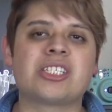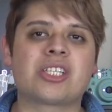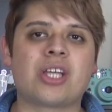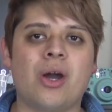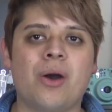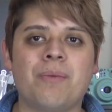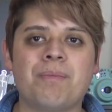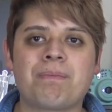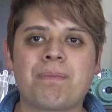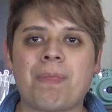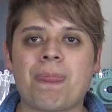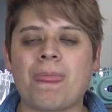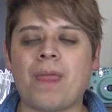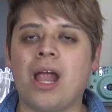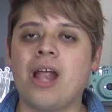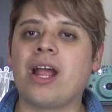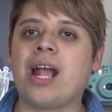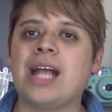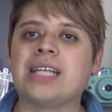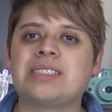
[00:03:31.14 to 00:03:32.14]
go. All
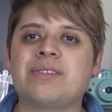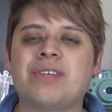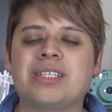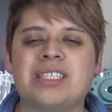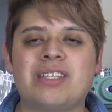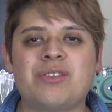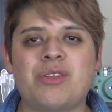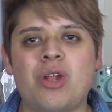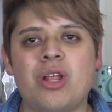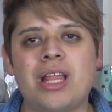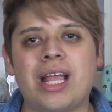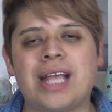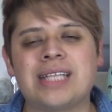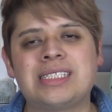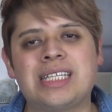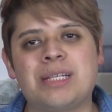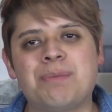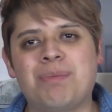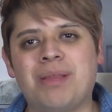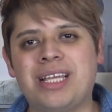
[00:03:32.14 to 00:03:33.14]
right, guys, if you guys know, like I
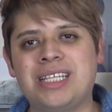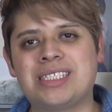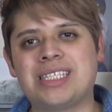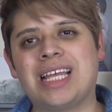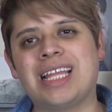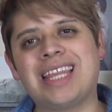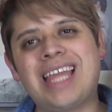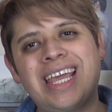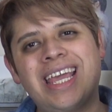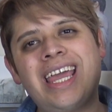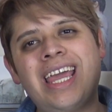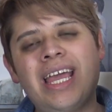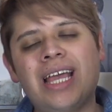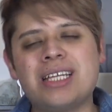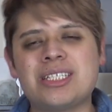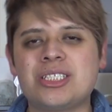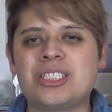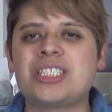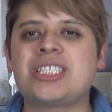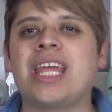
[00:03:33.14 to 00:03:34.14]
said, please like
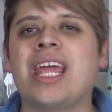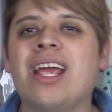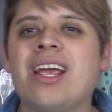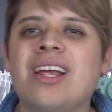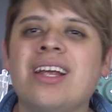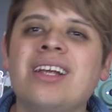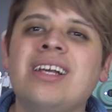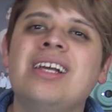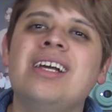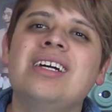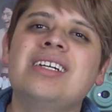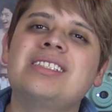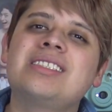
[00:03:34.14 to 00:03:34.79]
it, share,